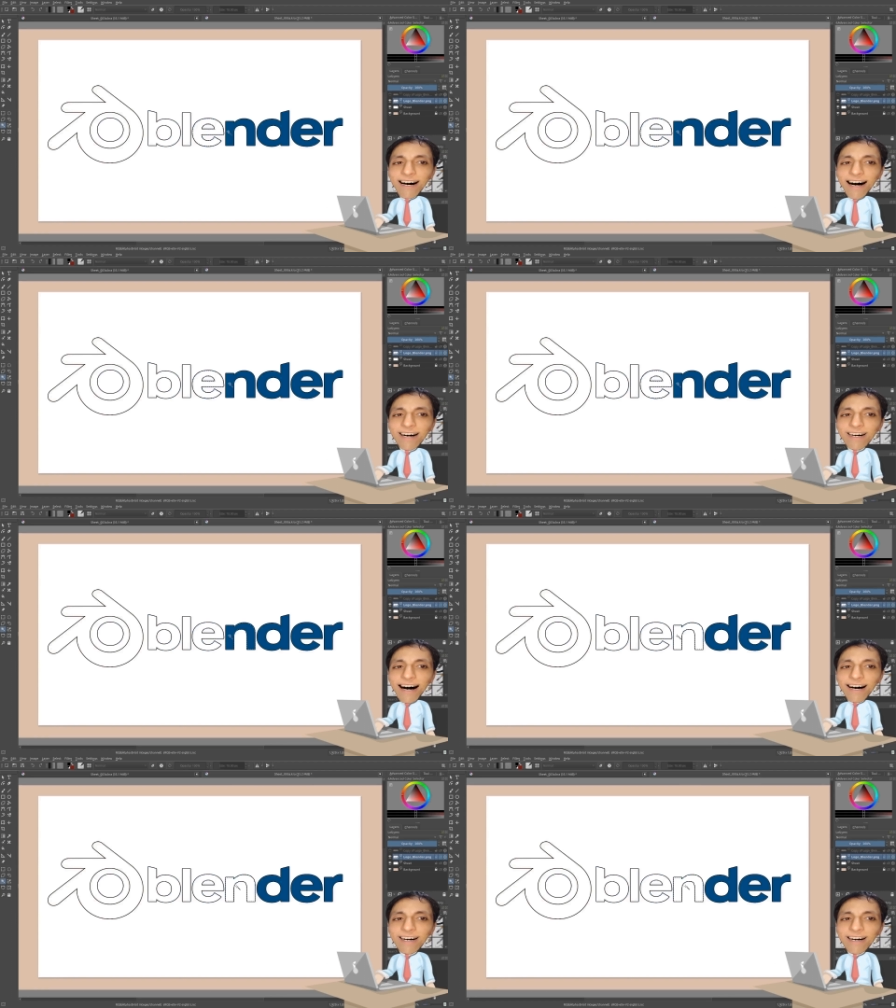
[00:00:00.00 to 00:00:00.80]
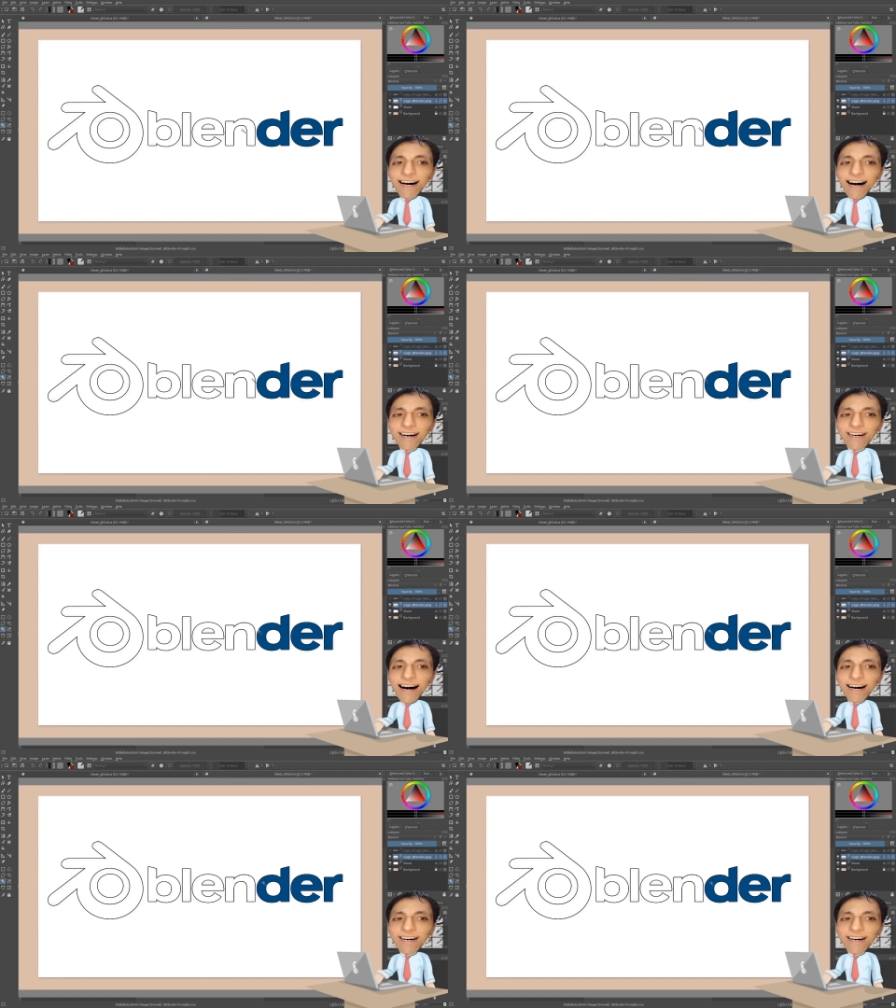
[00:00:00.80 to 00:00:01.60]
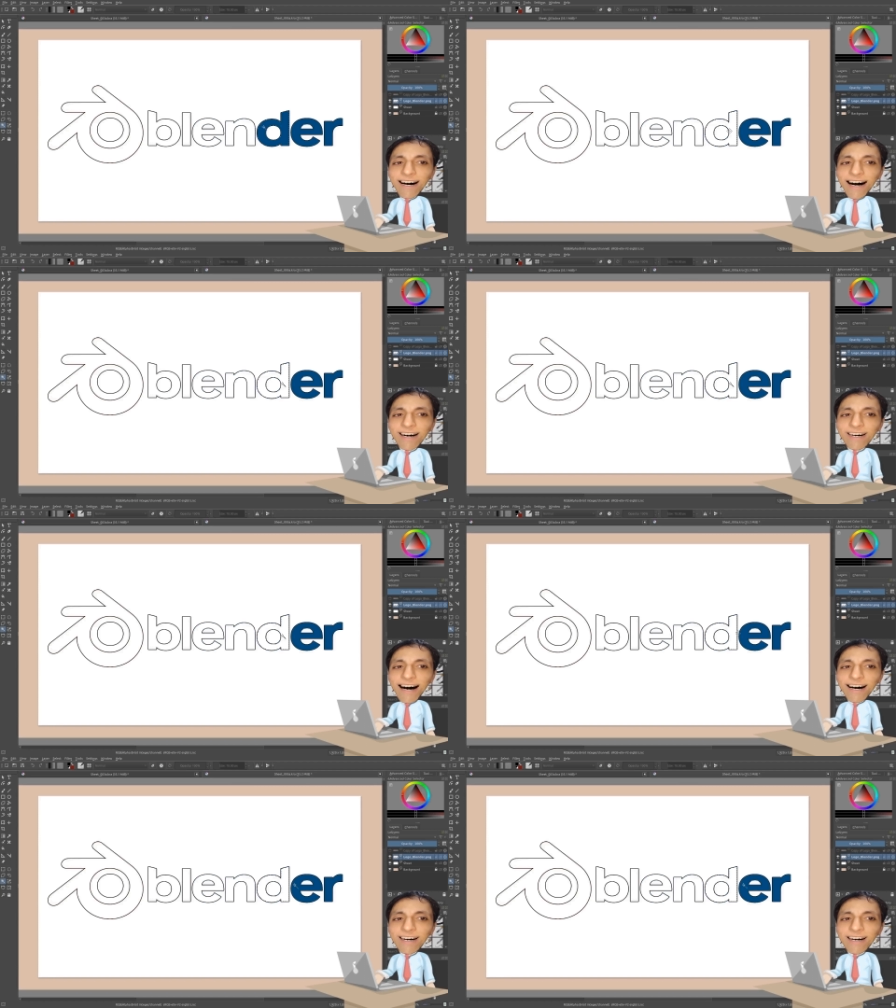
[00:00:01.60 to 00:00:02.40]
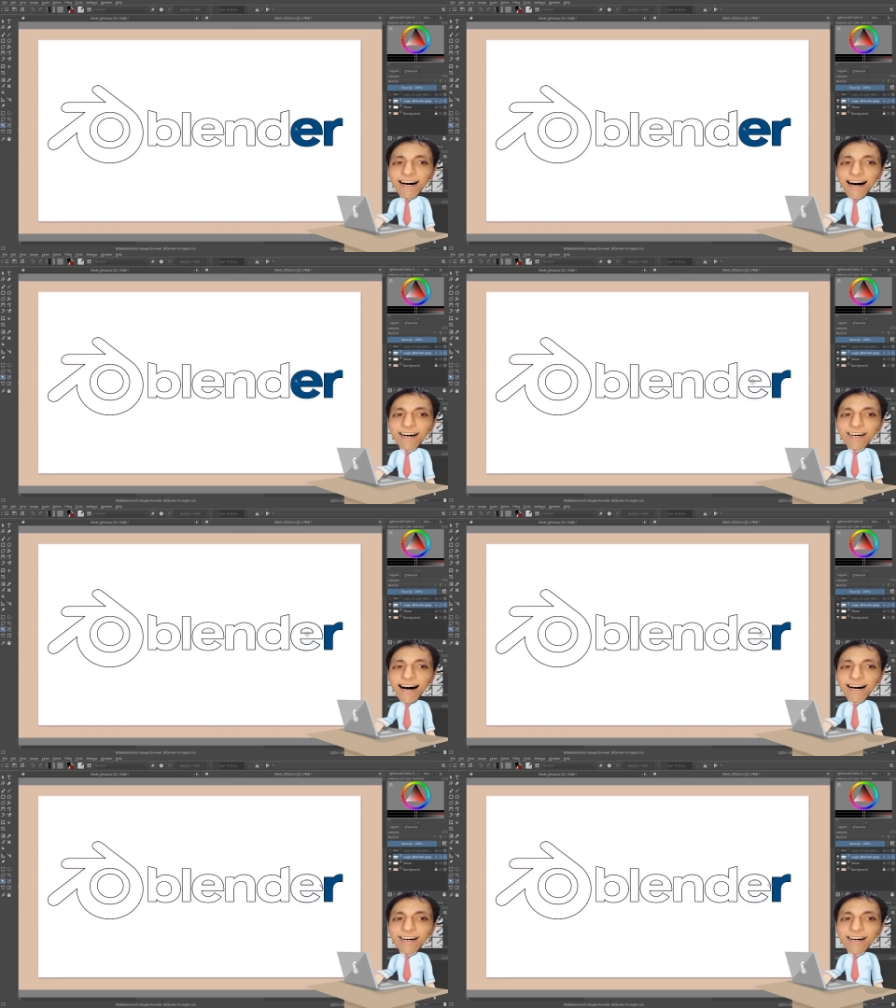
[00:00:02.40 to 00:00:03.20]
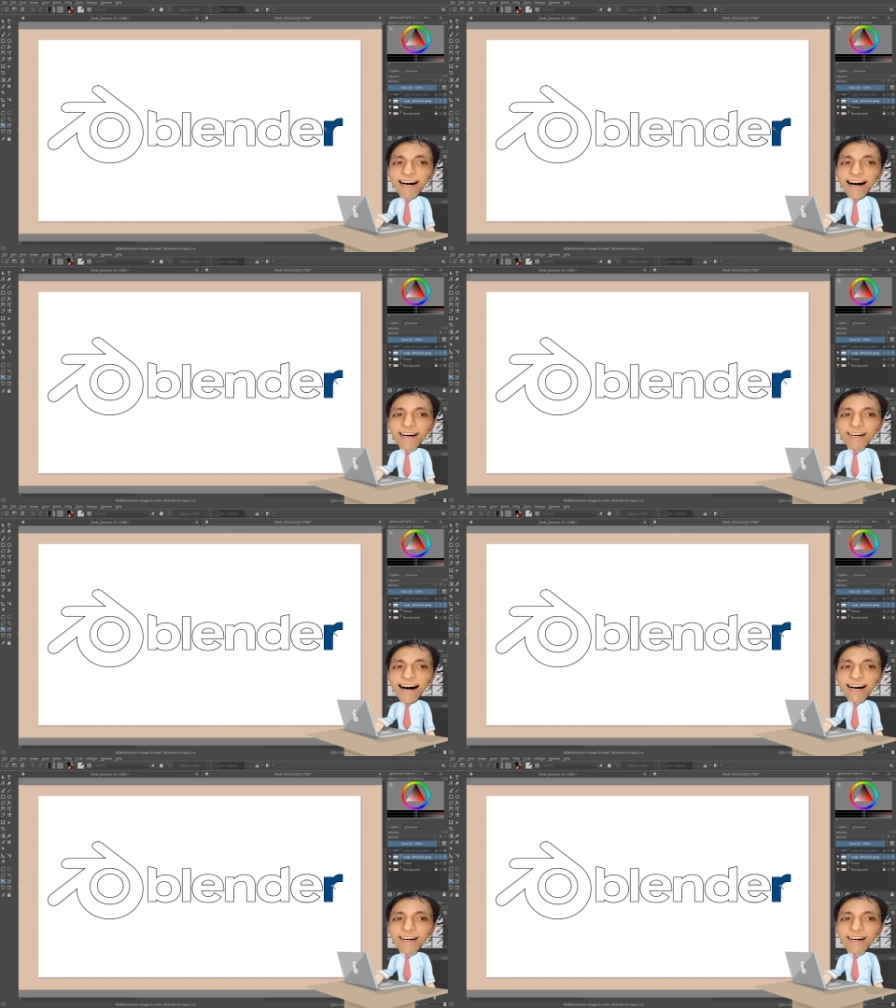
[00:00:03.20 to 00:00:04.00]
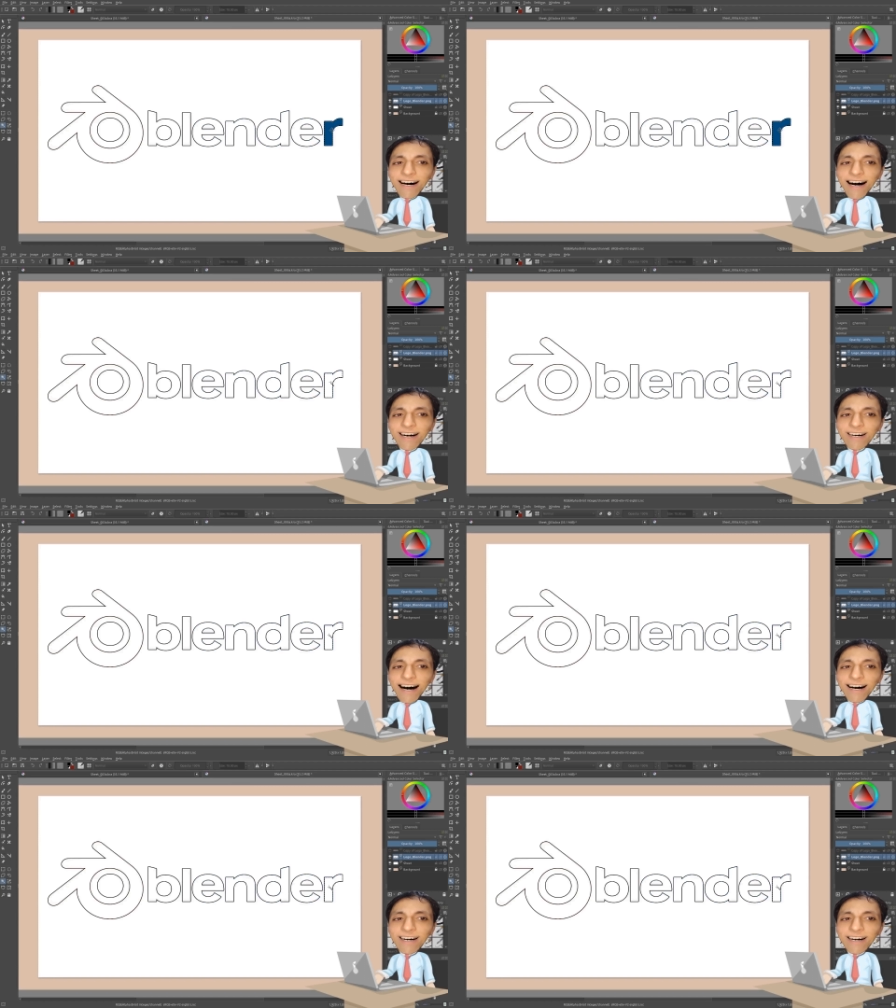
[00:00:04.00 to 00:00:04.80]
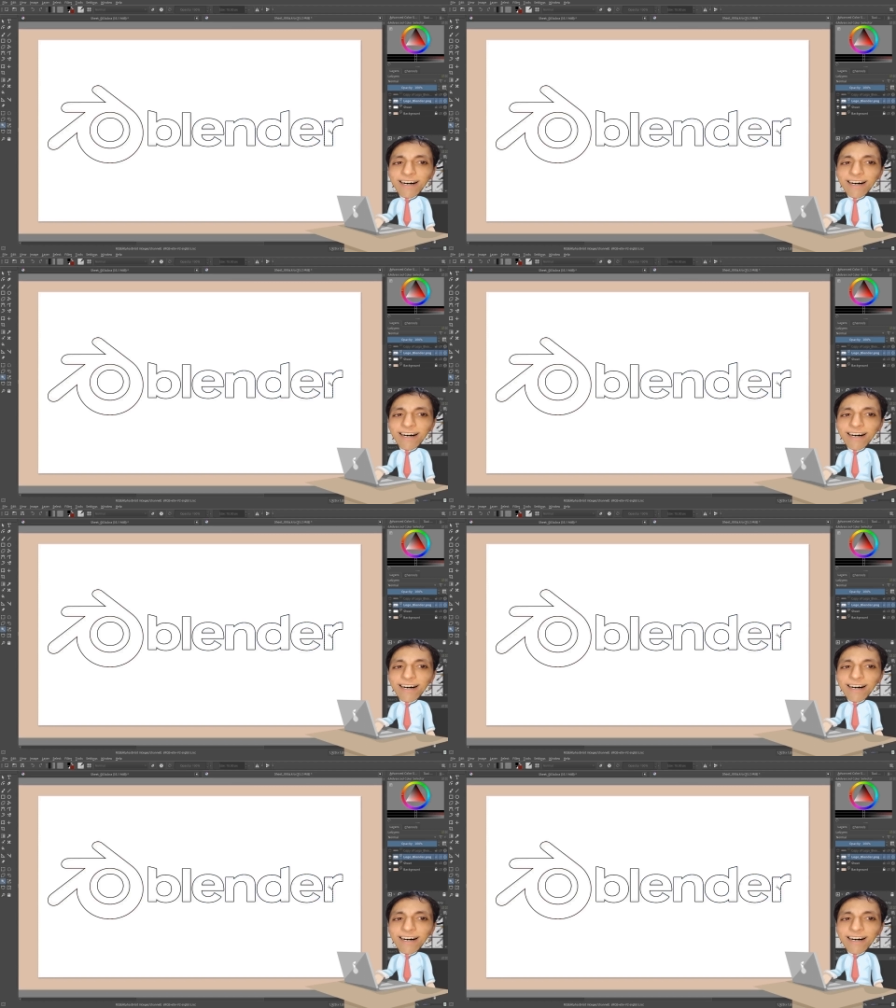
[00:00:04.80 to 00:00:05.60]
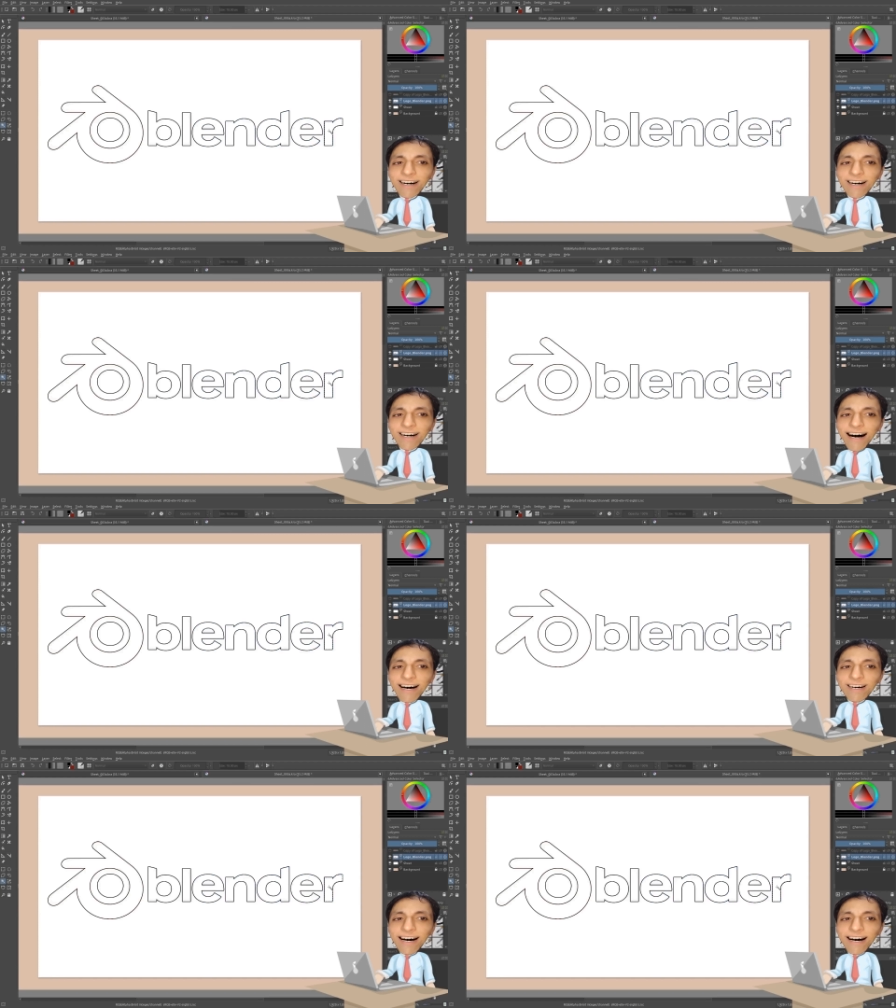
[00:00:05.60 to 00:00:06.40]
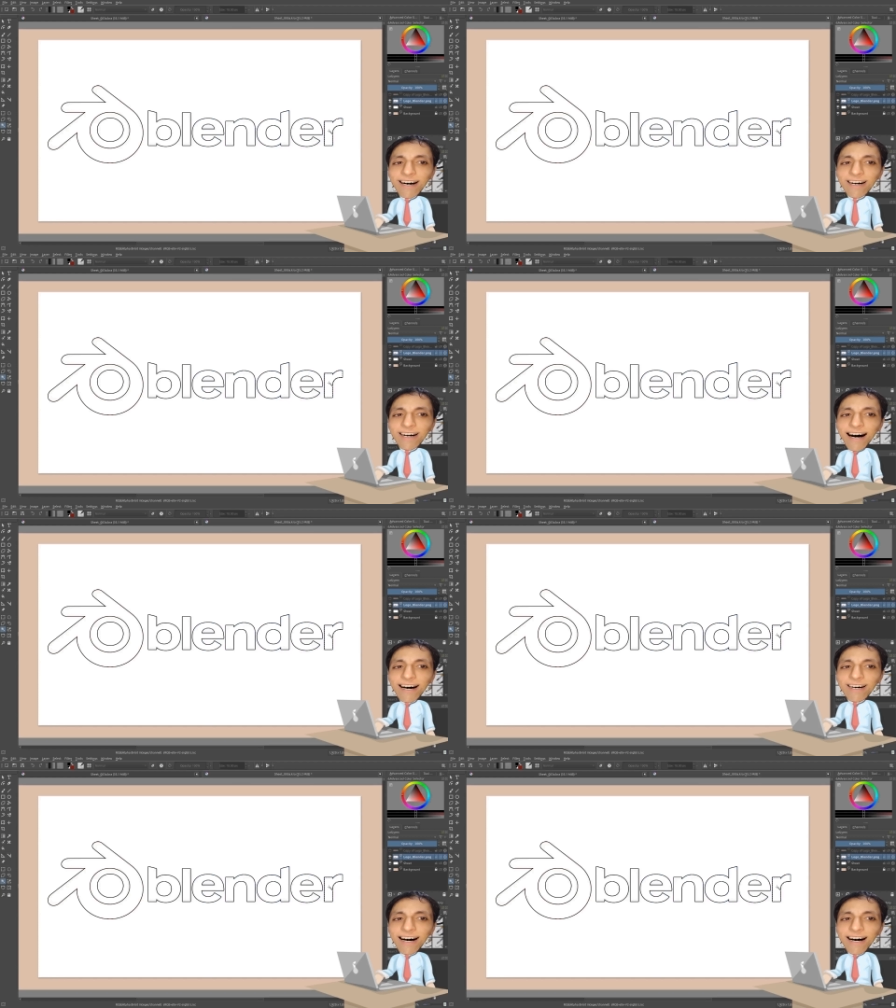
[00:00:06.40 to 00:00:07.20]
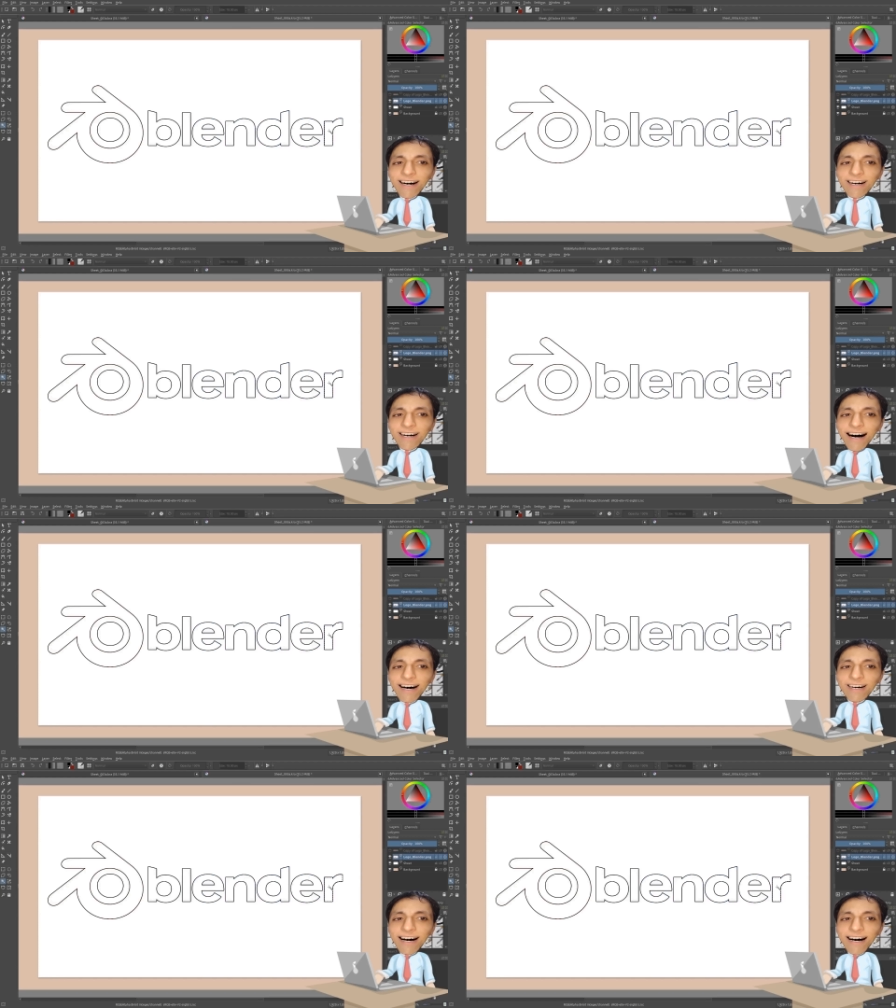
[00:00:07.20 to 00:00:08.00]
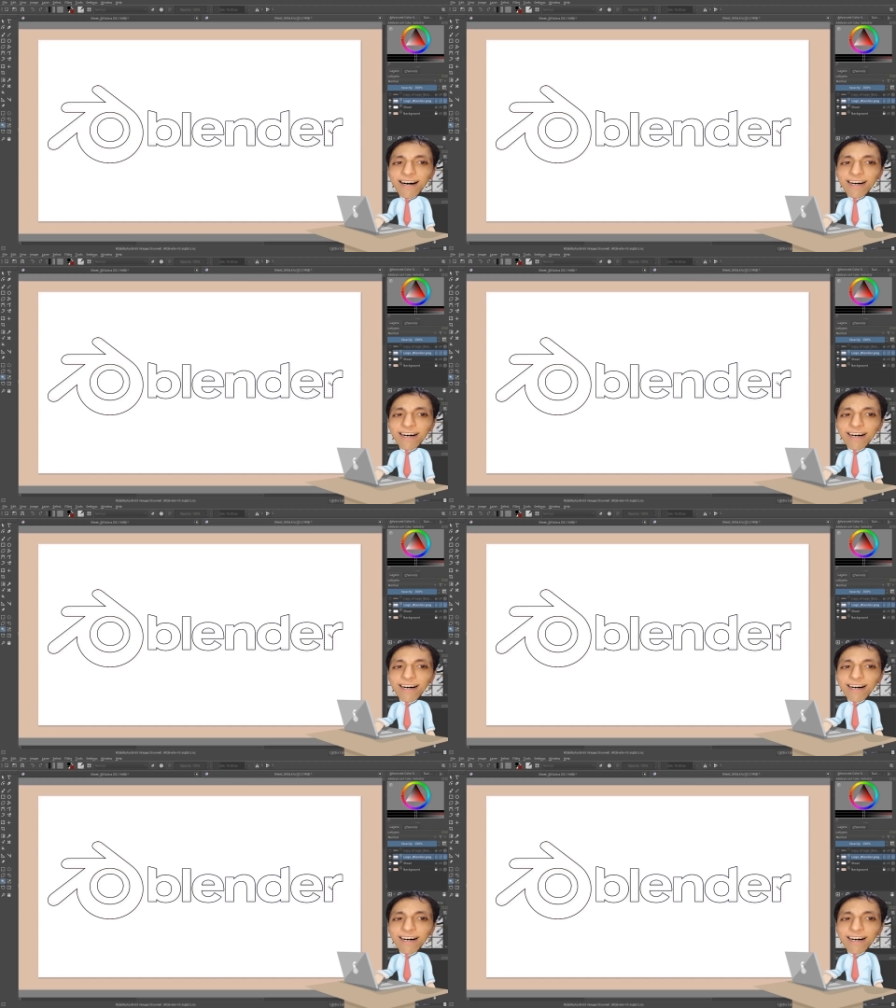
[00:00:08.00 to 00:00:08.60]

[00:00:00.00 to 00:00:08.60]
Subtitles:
I would keep it simple because the magic wand only works on flat color and it needs to be well separated with solid